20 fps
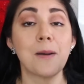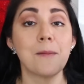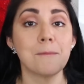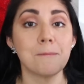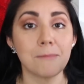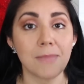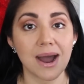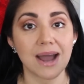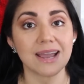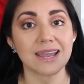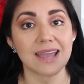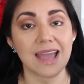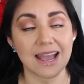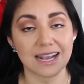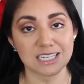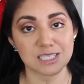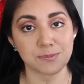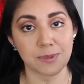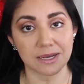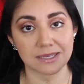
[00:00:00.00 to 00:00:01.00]
my
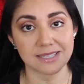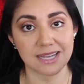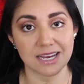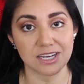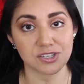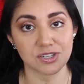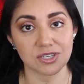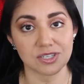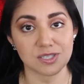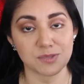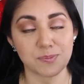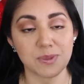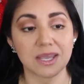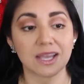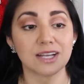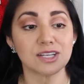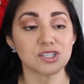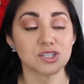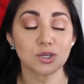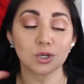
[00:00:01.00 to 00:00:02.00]
expectations
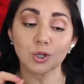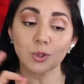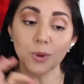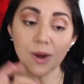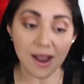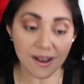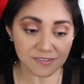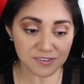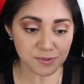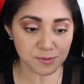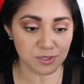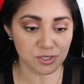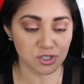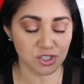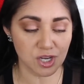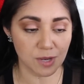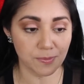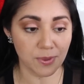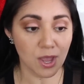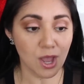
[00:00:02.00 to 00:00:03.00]
because their
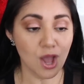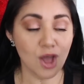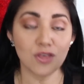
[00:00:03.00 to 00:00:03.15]
craftsmanship,